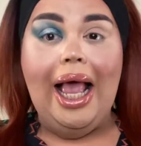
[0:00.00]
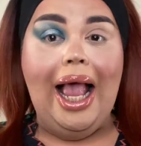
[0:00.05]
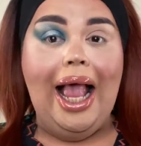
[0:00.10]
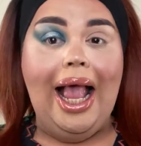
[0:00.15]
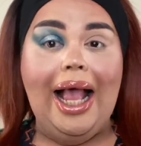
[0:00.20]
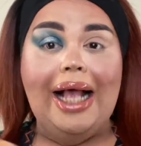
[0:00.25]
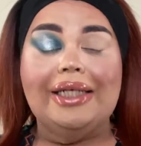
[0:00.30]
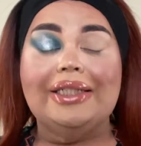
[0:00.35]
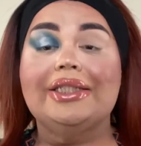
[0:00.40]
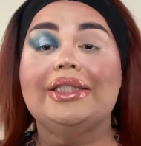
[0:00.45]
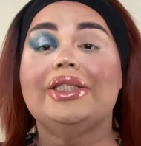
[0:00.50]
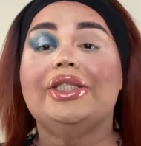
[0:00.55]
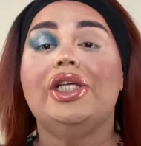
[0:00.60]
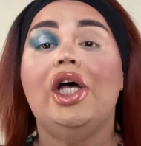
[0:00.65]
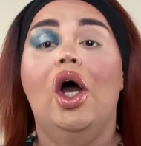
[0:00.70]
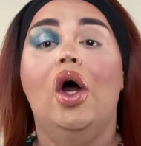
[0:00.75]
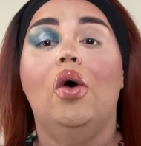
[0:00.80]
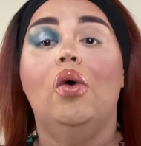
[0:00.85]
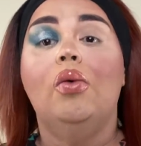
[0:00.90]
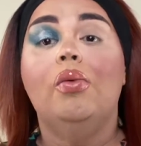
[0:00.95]
And
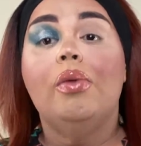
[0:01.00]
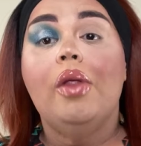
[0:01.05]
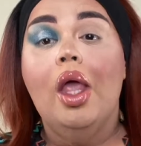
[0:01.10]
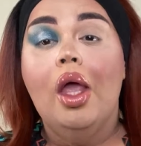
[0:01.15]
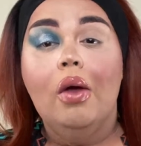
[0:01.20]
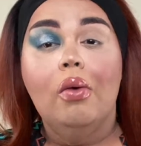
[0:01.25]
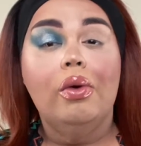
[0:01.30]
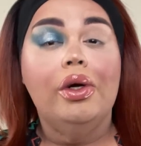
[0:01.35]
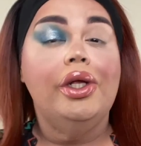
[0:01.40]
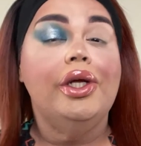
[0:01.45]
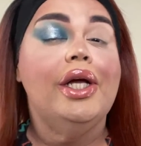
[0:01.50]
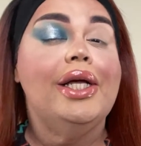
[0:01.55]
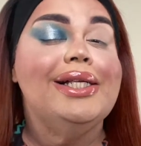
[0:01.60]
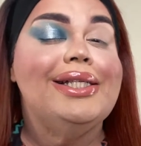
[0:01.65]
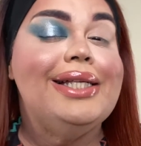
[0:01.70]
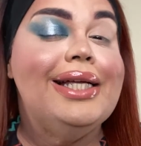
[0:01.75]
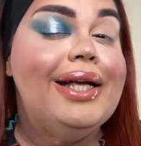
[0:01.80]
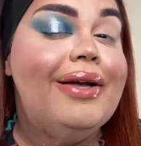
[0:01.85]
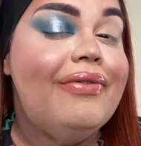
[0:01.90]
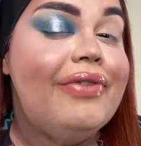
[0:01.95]
so, what do you
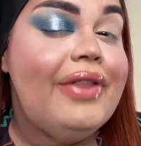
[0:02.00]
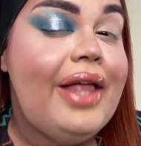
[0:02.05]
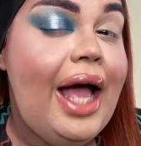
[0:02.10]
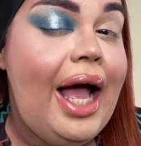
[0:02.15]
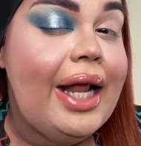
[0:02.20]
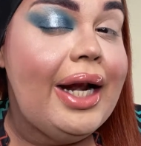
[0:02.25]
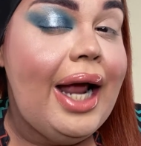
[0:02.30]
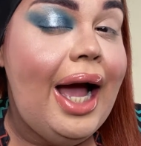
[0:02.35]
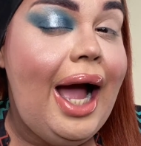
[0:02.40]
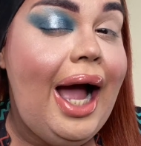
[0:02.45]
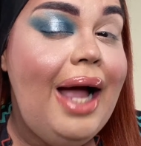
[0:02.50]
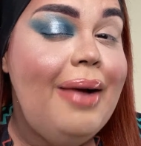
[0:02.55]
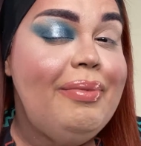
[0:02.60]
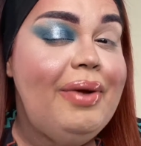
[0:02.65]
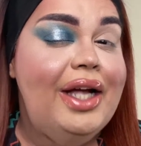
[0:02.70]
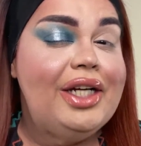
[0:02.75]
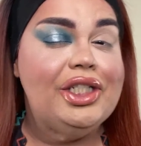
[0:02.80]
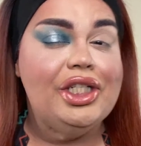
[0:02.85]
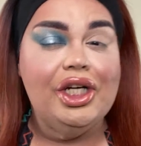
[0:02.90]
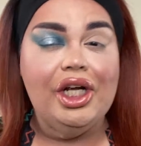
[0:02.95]
guys think of that? I'm
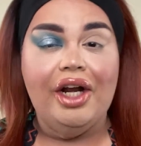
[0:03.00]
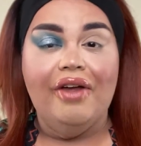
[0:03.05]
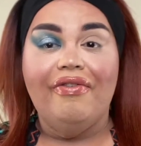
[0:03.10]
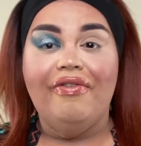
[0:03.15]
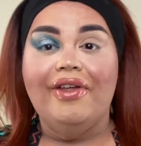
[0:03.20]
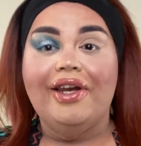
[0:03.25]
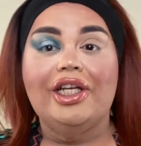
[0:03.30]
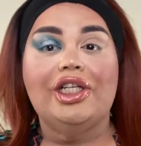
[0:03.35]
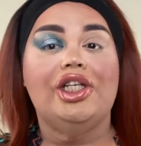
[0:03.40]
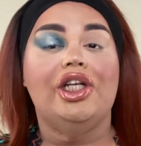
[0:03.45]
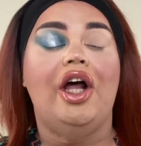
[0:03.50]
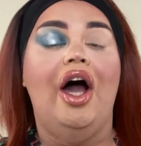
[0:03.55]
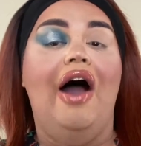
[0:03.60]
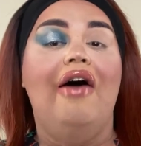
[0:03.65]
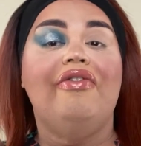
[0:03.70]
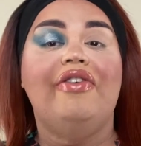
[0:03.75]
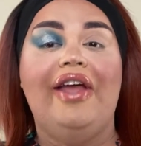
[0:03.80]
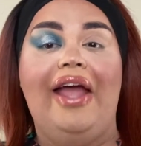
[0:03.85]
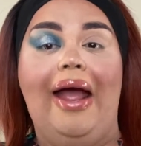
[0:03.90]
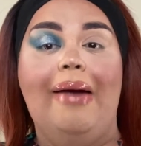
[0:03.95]
actually going to finish it
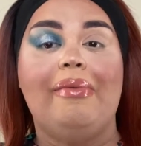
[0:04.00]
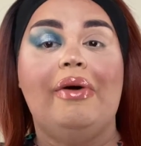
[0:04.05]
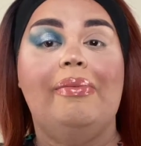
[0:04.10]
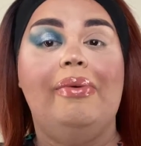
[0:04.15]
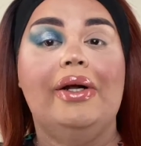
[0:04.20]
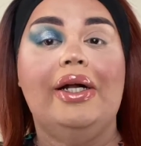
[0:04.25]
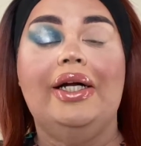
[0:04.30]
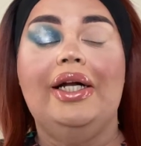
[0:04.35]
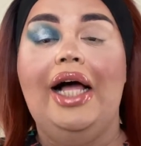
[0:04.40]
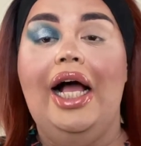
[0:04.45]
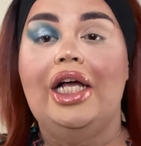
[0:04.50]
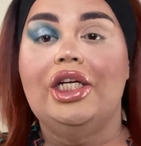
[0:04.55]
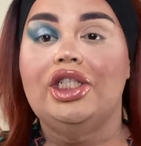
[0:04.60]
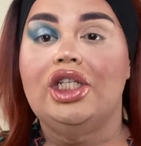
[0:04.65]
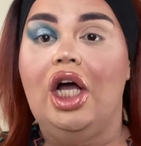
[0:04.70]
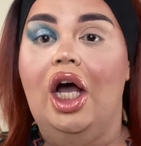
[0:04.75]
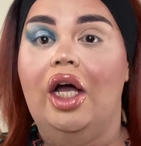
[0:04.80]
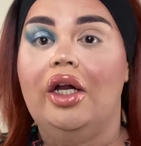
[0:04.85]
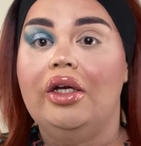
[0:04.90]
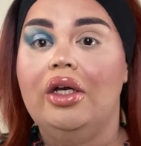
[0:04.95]
off camera, put a lash
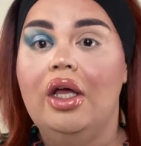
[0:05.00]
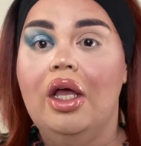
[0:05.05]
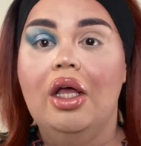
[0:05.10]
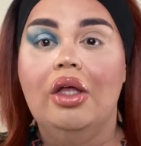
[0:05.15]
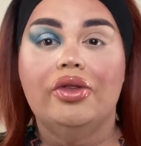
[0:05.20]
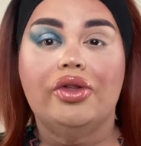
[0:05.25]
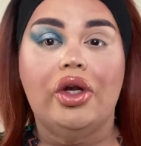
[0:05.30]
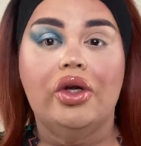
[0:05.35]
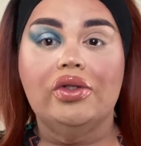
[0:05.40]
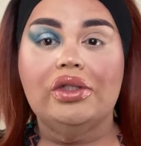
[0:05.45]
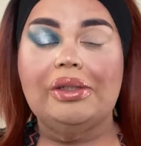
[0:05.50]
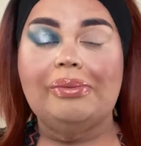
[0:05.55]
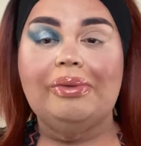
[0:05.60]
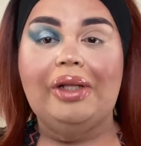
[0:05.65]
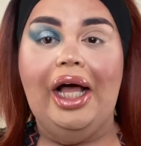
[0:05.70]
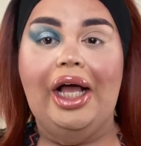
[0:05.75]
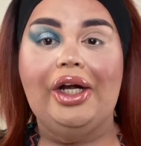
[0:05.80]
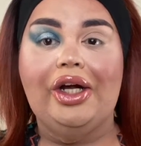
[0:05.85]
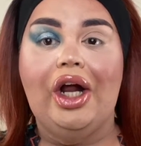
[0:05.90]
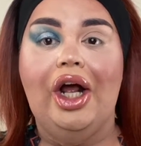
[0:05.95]
on, throw some
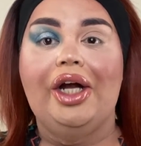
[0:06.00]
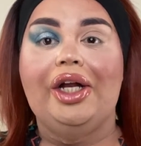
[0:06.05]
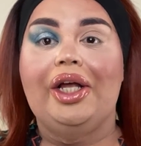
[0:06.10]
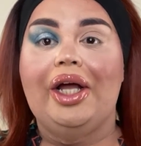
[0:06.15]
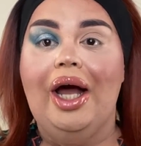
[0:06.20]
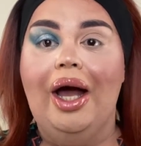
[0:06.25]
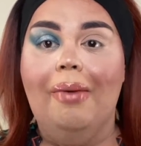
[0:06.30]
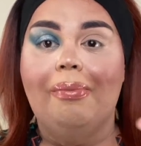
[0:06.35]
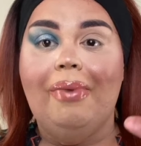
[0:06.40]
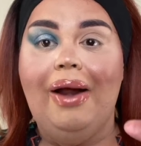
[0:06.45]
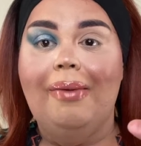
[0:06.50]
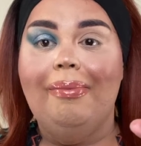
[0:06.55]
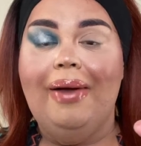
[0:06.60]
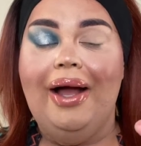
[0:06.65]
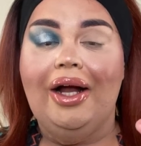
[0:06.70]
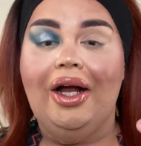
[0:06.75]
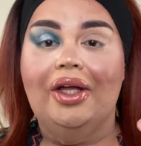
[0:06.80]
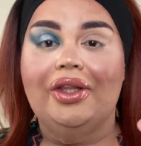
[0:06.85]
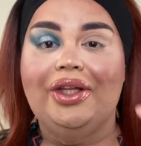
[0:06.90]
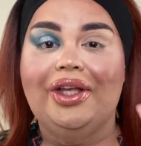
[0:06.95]
liner on, and come right
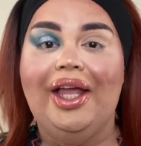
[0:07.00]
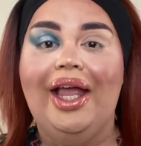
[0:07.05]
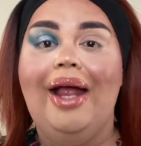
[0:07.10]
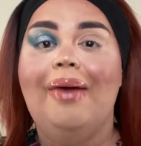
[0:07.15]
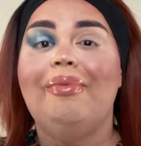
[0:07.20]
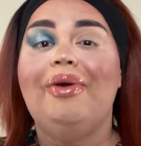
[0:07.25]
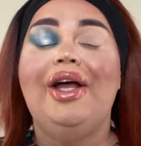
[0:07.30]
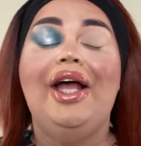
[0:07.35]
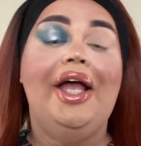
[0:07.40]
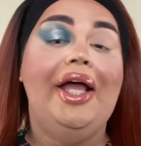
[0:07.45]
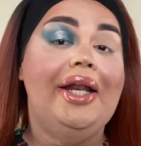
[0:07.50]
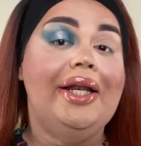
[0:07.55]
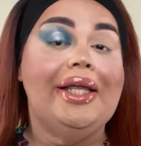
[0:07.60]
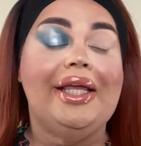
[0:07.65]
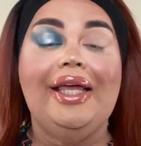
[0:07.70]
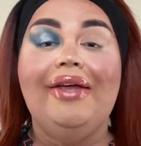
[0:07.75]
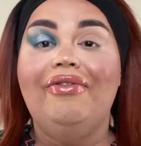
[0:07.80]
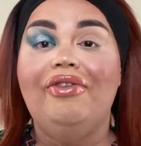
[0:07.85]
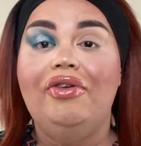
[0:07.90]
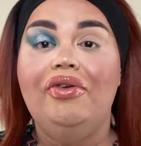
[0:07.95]
back on the camera and
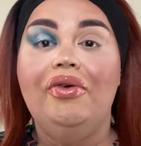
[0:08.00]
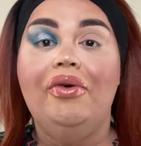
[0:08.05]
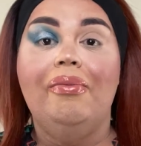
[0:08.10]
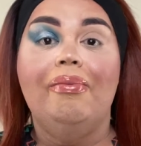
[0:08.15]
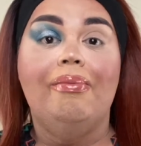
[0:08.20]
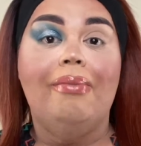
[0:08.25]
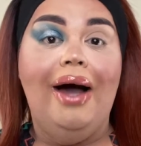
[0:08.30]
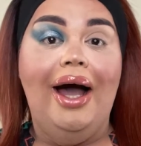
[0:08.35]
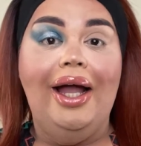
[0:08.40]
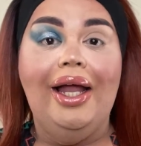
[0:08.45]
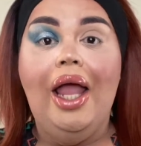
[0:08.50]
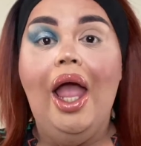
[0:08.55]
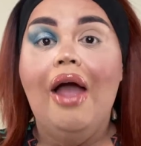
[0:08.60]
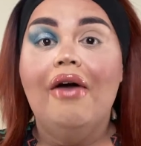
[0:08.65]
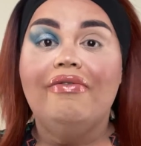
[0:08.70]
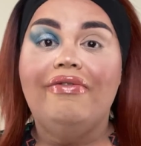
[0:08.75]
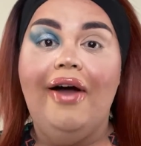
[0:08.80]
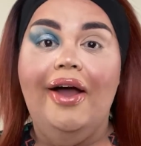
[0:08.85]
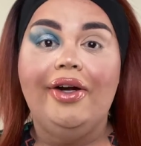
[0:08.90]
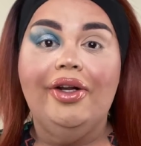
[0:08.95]
give you my
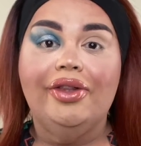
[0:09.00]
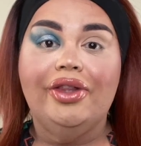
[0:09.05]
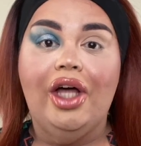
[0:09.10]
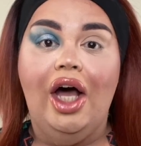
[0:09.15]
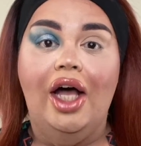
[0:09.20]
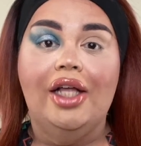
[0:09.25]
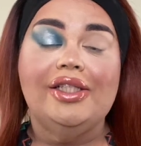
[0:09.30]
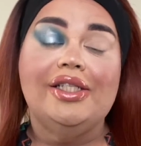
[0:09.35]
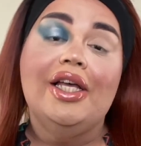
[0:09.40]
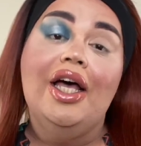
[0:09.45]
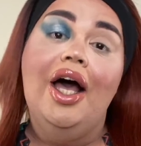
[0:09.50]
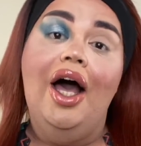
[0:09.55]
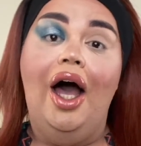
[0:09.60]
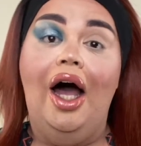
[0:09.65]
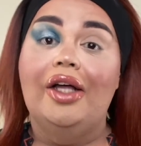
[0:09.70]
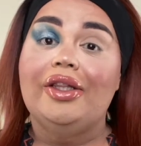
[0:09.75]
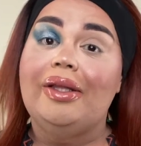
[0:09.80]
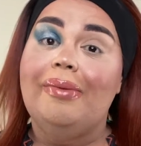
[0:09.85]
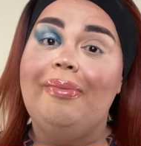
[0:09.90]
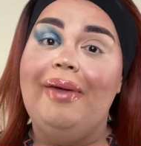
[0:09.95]
final thoughts
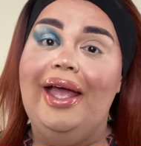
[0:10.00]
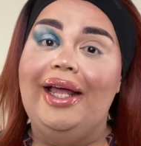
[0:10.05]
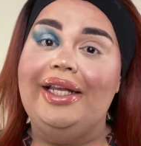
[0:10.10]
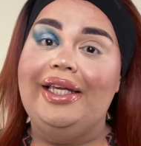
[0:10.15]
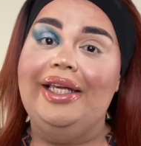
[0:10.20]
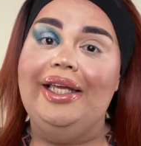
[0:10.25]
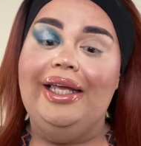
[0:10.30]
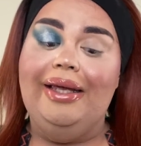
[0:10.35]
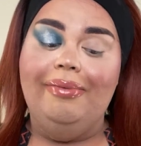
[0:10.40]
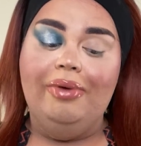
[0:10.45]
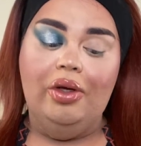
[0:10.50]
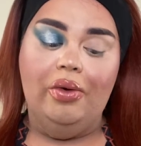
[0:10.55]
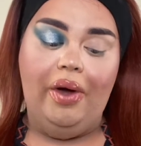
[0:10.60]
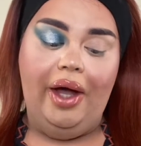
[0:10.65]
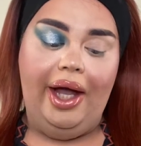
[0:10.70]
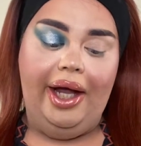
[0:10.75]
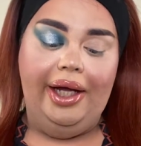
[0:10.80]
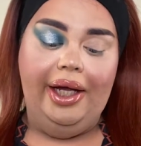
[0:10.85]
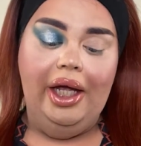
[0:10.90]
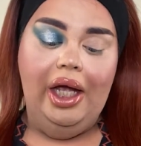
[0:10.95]
on the Manny
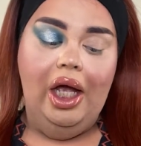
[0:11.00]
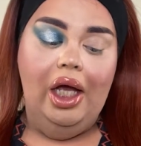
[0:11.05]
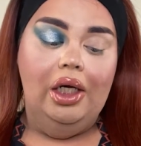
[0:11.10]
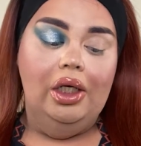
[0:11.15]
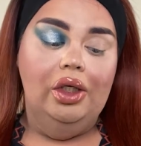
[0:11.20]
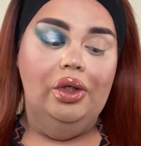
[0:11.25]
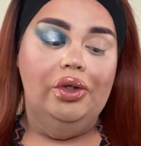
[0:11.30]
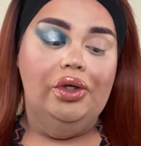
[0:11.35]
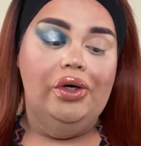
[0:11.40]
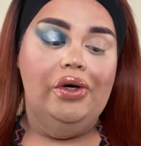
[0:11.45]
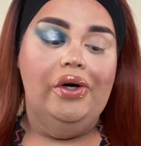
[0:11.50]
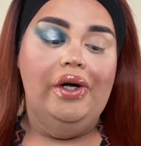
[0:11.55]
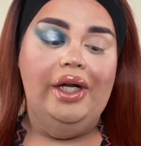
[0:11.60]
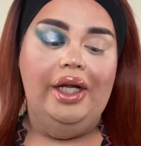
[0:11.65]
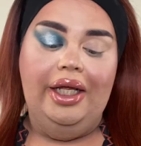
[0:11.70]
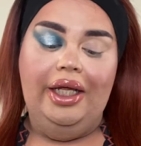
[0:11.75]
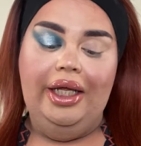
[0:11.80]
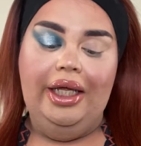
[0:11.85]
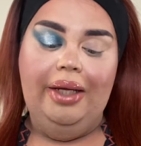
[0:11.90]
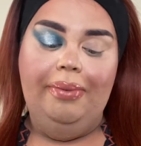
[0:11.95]
MUA Lunar
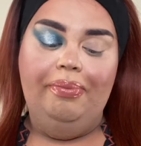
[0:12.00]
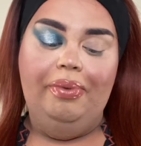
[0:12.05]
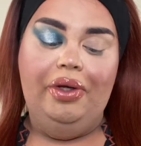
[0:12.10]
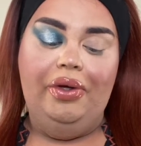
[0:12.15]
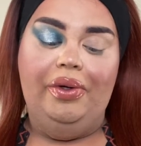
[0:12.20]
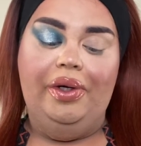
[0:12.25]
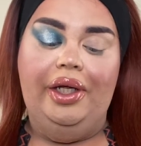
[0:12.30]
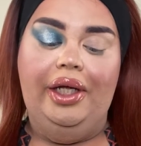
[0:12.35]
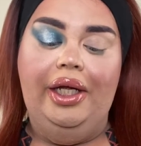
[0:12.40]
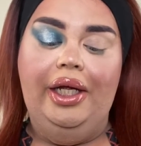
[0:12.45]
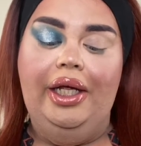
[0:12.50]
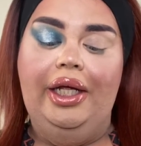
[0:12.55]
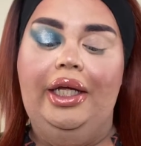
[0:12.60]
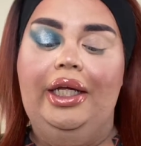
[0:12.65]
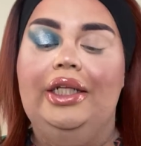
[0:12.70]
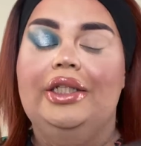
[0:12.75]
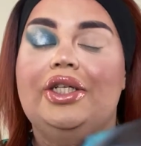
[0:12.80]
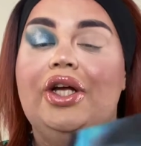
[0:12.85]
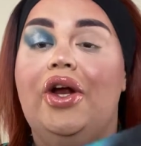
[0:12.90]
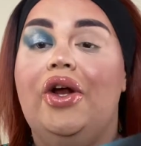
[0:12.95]
Beauty
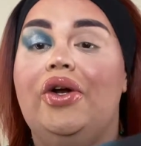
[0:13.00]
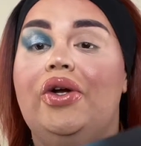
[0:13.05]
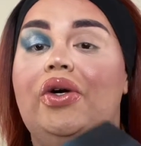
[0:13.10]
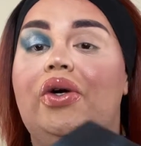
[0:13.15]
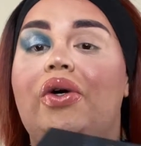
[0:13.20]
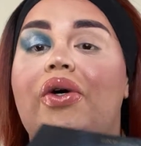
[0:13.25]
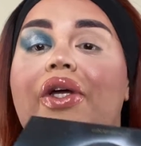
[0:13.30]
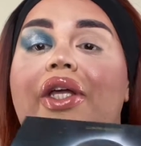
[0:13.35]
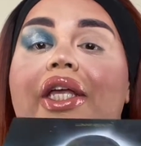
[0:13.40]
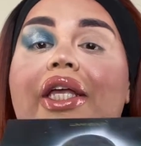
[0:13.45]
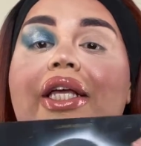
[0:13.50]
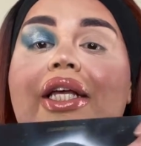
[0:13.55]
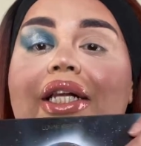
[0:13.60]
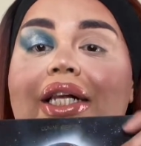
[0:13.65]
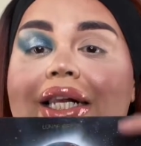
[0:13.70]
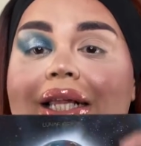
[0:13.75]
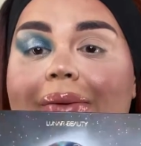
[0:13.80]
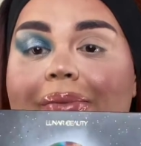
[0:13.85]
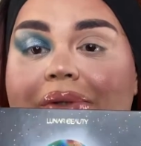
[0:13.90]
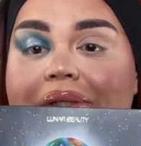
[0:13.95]
Eternal
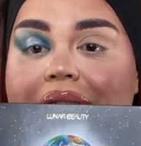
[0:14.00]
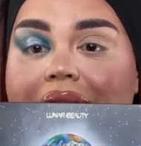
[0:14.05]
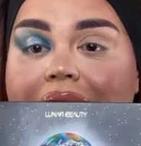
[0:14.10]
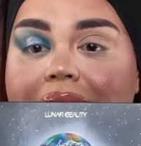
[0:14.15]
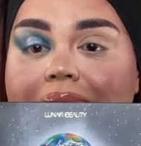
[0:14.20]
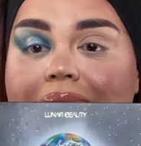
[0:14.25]
Eclipse.